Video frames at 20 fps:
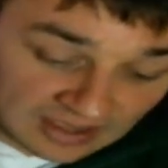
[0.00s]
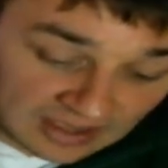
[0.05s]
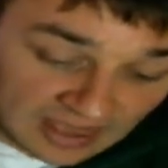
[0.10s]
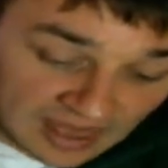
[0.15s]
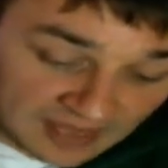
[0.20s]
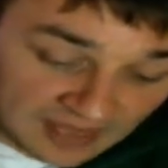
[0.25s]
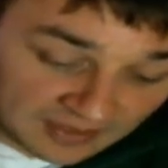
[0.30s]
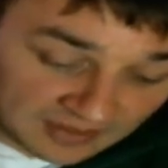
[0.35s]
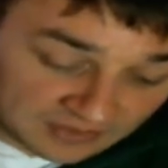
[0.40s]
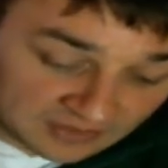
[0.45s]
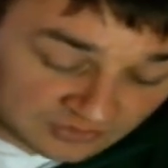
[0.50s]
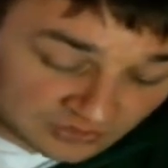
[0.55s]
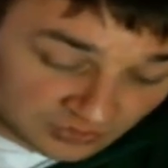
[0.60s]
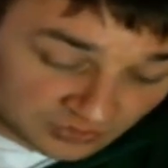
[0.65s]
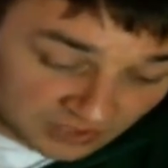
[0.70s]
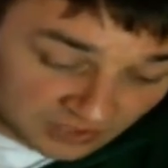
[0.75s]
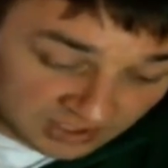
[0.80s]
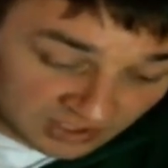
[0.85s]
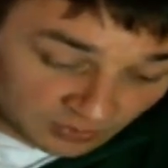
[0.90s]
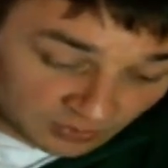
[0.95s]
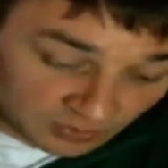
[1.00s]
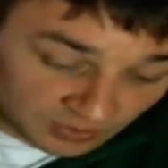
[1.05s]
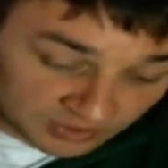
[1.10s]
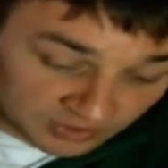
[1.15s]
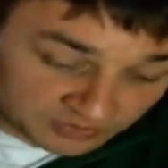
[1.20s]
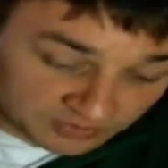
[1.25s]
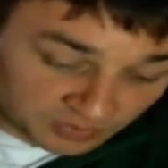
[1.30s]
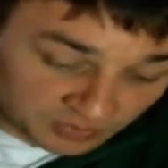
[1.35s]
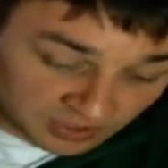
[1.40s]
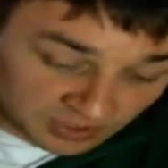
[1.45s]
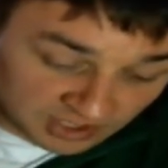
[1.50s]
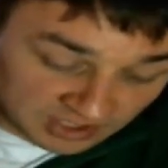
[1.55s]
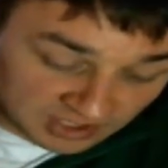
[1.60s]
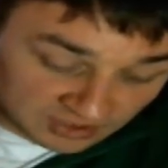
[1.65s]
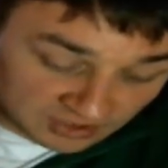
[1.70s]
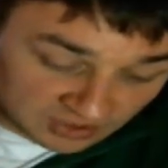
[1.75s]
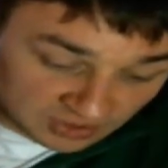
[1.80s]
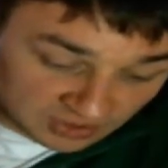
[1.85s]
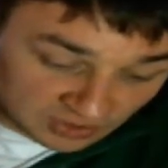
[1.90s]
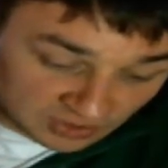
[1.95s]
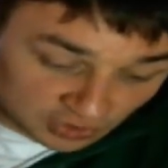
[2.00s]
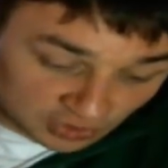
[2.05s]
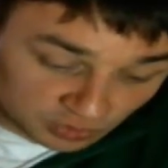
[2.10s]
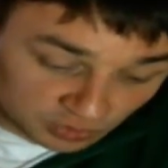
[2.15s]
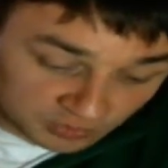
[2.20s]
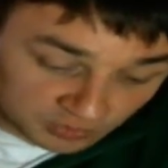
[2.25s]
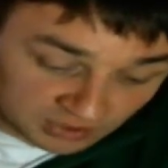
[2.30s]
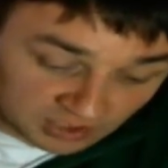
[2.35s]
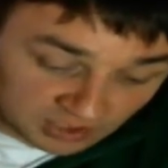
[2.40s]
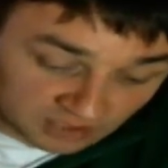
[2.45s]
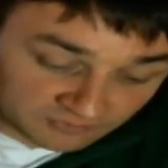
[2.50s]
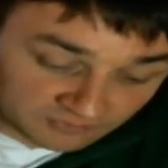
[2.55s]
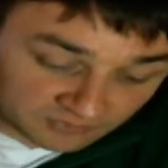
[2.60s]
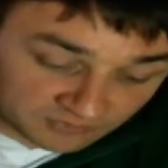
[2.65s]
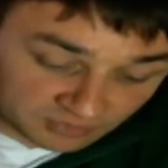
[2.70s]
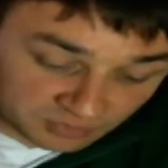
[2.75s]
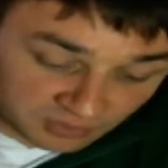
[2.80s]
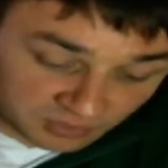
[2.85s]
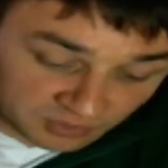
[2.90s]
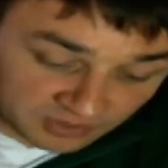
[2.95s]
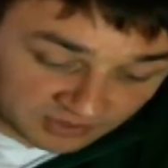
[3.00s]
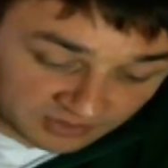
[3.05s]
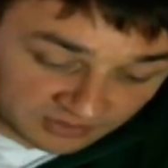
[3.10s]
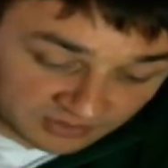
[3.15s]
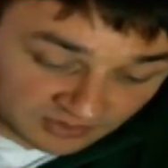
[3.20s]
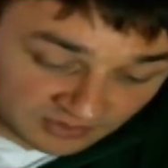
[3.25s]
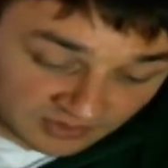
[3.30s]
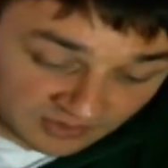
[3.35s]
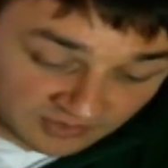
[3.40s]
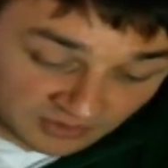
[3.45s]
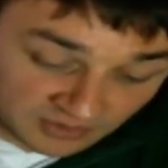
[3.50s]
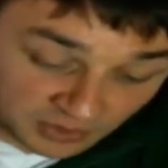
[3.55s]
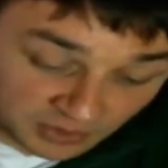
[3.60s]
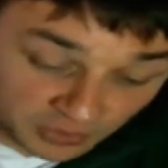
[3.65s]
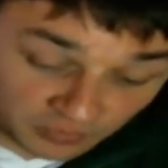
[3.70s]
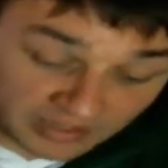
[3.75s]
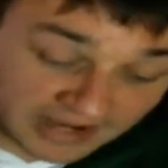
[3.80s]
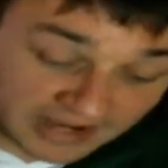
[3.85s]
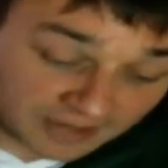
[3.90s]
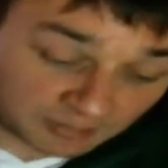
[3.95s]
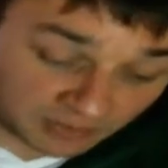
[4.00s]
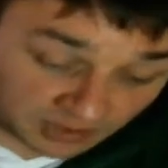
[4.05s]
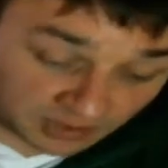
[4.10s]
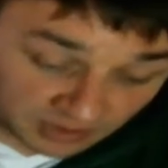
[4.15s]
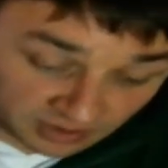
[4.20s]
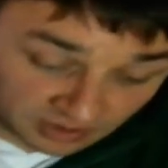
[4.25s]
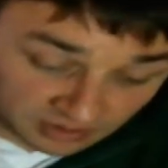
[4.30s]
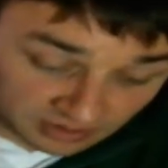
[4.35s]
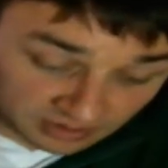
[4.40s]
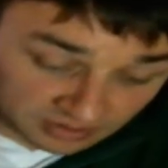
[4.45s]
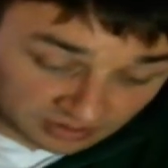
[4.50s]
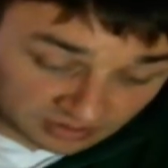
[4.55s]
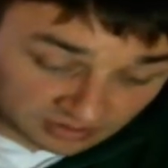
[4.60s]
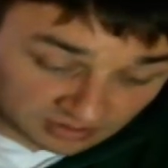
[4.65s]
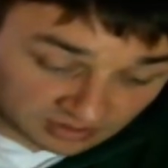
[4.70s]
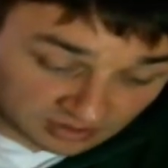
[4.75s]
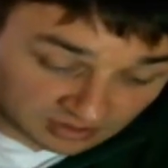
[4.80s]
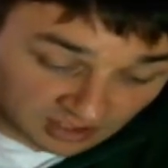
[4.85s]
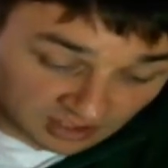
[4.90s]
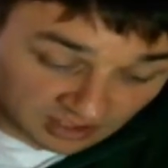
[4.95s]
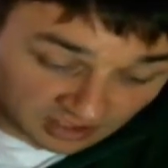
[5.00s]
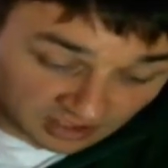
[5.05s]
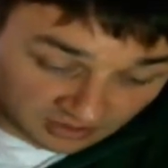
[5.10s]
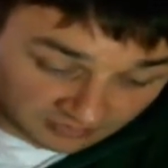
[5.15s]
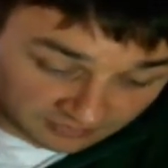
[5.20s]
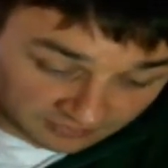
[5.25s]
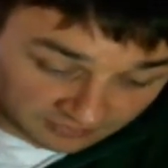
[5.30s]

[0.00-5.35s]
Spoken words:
and then training one's brain to be comfortable with the grammar of